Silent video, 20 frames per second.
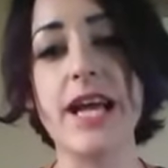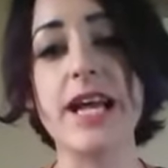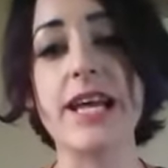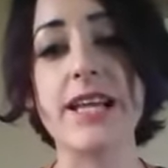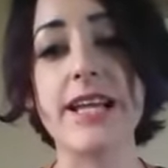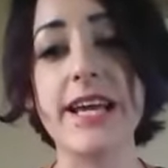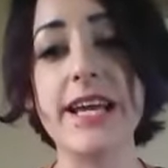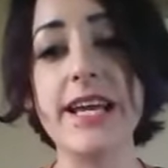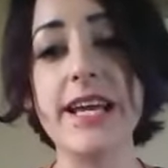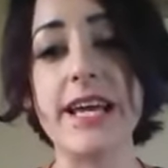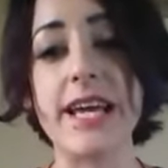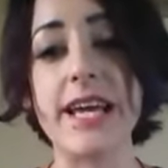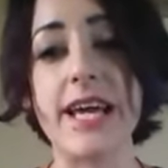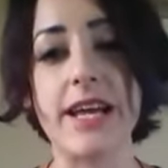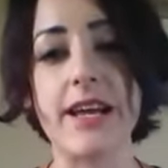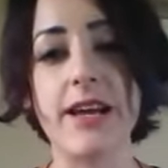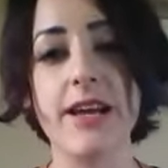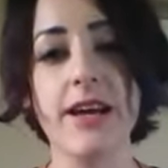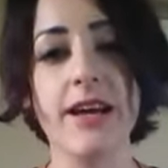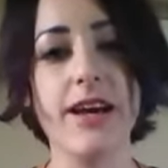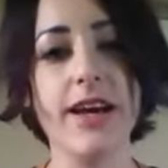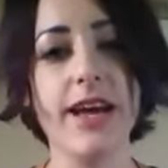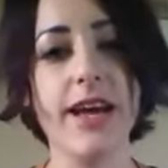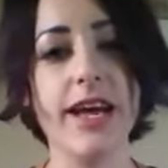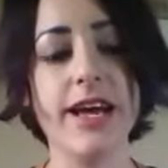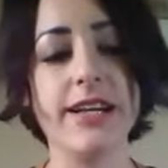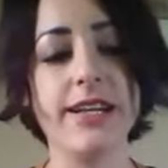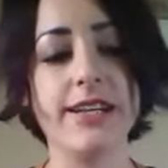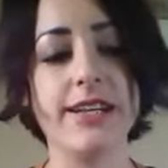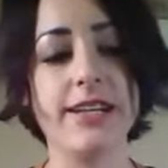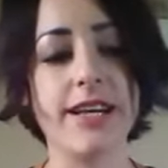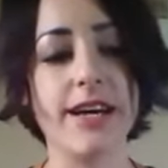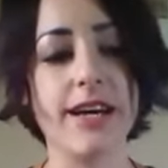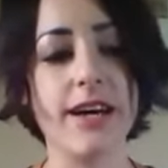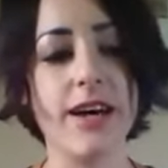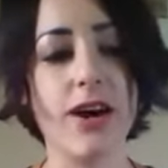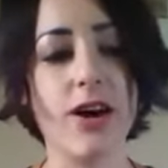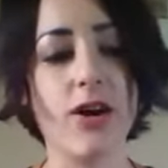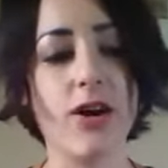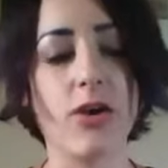gleaning it and
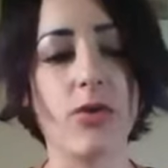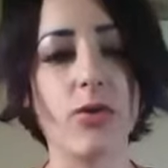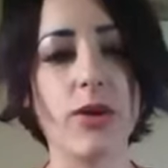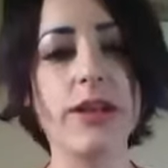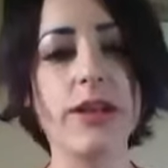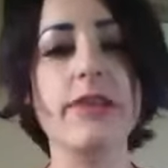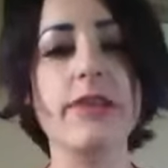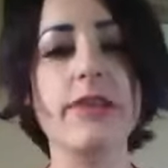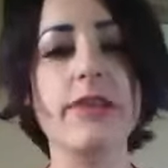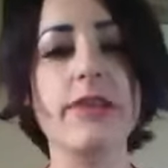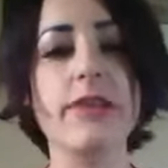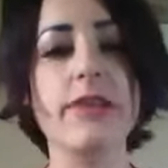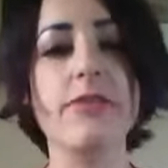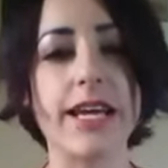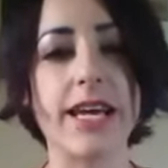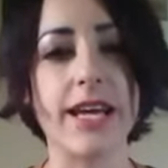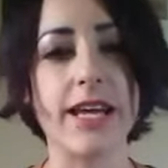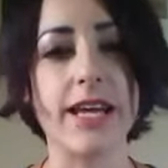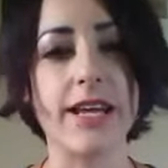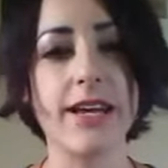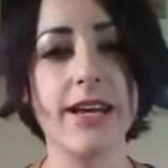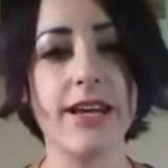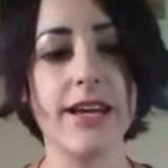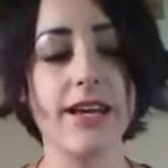are really feeling it.